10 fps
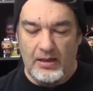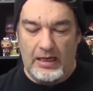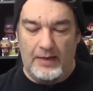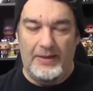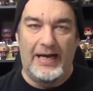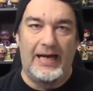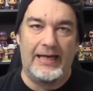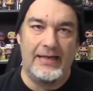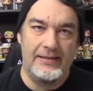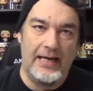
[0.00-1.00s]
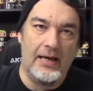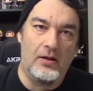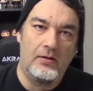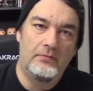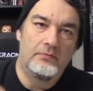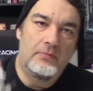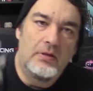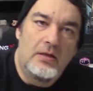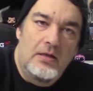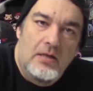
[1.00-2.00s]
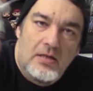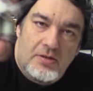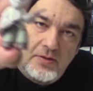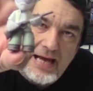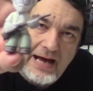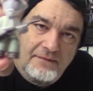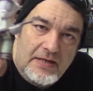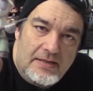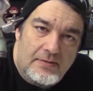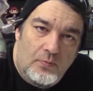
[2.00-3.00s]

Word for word: Um, and I got Dale. So they have this